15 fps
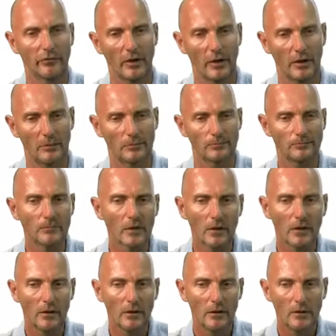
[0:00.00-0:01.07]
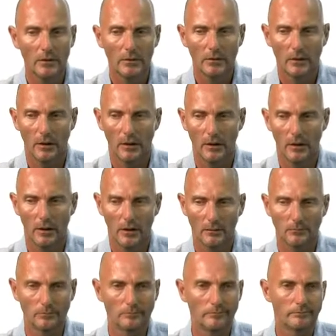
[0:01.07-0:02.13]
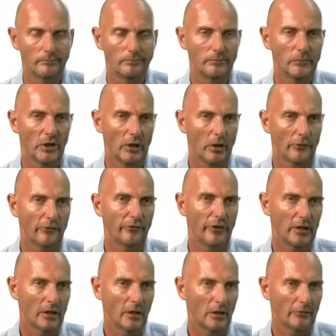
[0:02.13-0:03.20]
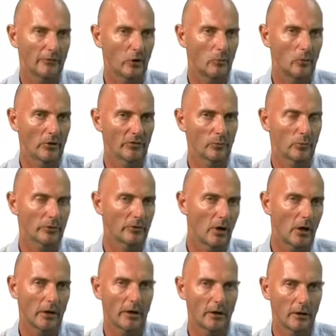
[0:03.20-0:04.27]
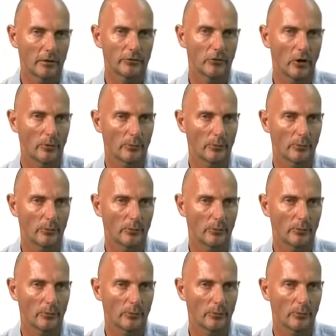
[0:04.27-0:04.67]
Um, um, you know, feel of almost we're talking here to our